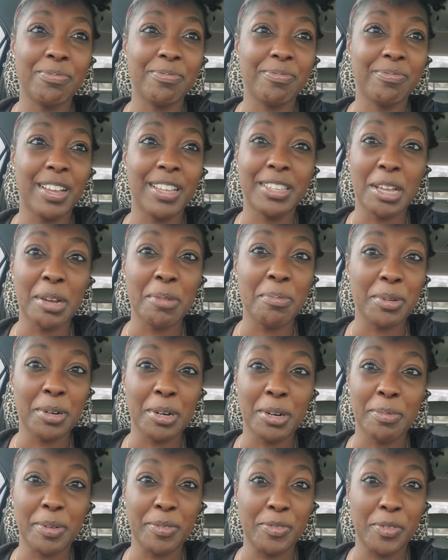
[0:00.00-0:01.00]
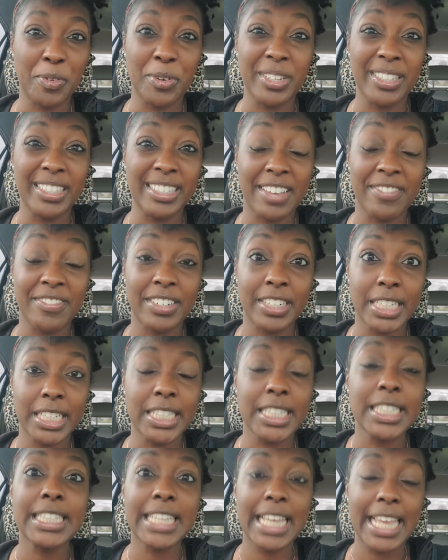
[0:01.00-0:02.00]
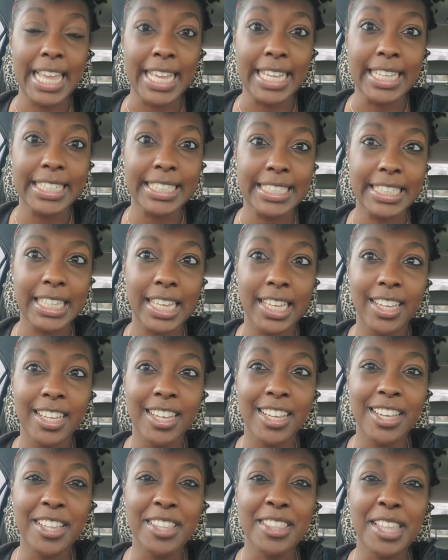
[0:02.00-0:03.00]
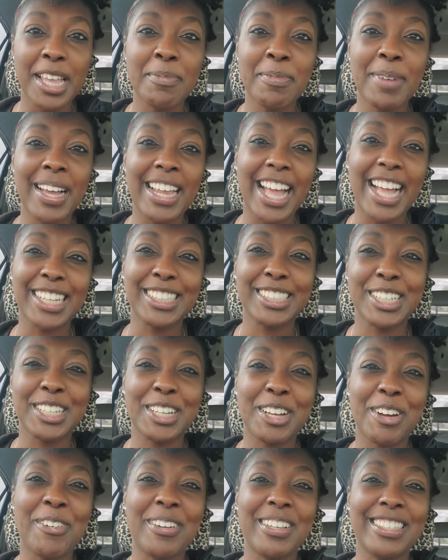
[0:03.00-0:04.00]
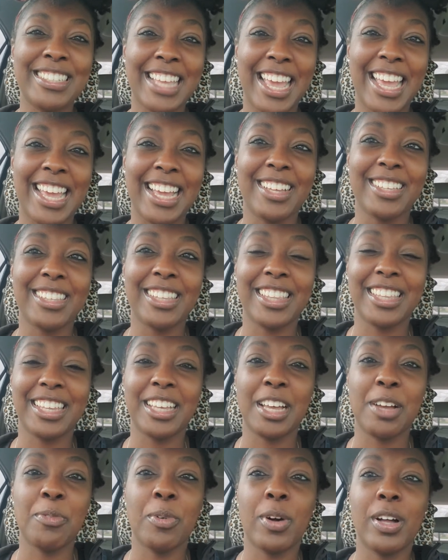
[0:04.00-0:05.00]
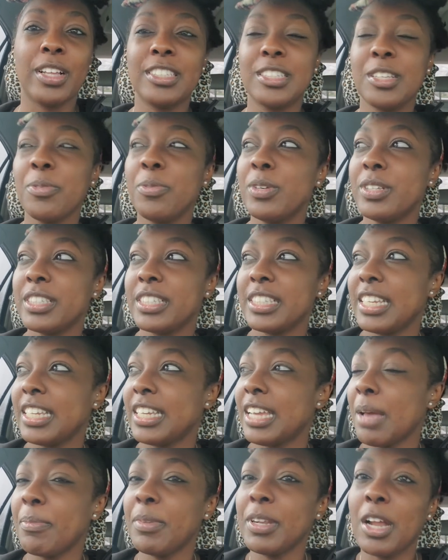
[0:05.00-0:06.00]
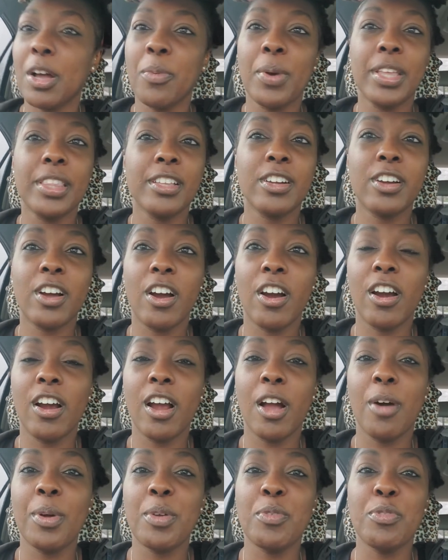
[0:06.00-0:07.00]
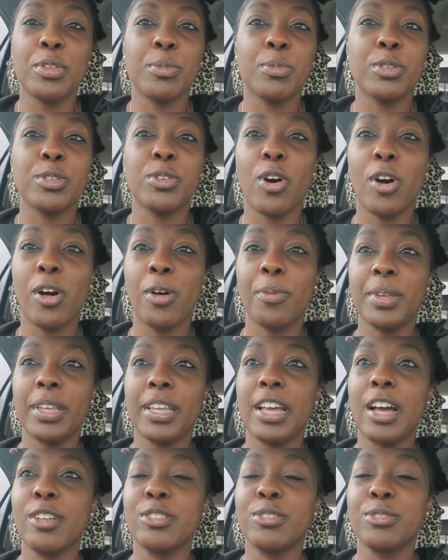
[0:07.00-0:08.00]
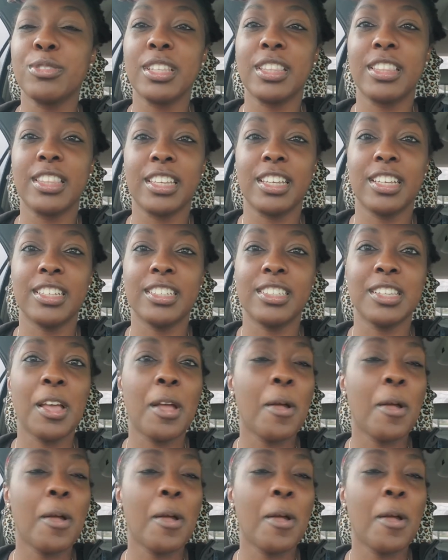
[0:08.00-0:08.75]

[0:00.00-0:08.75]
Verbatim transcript: a number before seventy-six, they might actually go and take the thing I want. So we'll see. I mean, I'll wait in the car, I'll wait for them to call me, I'll do the things,